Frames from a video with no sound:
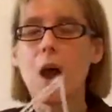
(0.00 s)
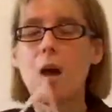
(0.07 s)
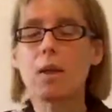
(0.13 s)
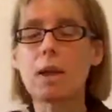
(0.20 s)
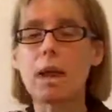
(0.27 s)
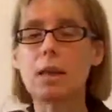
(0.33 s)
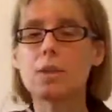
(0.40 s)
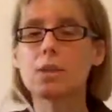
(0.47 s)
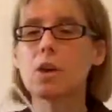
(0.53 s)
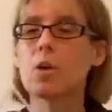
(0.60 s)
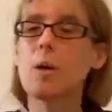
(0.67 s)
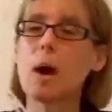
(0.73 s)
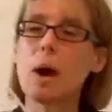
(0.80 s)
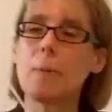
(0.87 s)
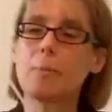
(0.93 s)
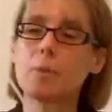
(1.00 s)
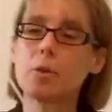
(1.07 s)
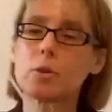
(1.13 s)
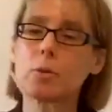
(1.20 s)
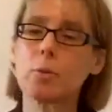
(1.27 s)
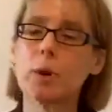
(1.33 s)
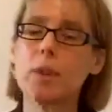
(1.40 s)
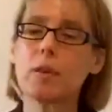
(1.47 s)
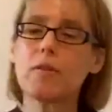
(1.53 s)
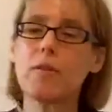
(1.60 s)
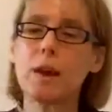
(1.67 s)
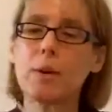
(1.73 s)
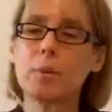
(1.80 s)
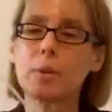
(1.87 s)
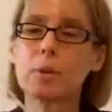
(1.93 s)
Okay, so so it's one of the
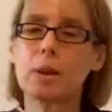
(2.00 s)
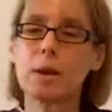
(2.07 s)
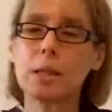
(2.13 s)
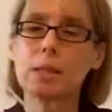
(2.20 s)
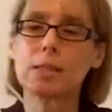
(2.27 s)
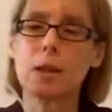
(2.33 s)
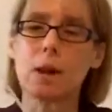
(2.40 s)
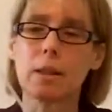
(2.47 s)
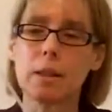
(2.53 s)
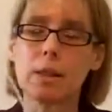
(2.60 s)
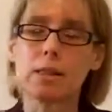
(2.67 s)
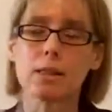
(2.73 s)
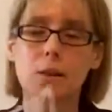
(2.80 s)
5 platonic solids.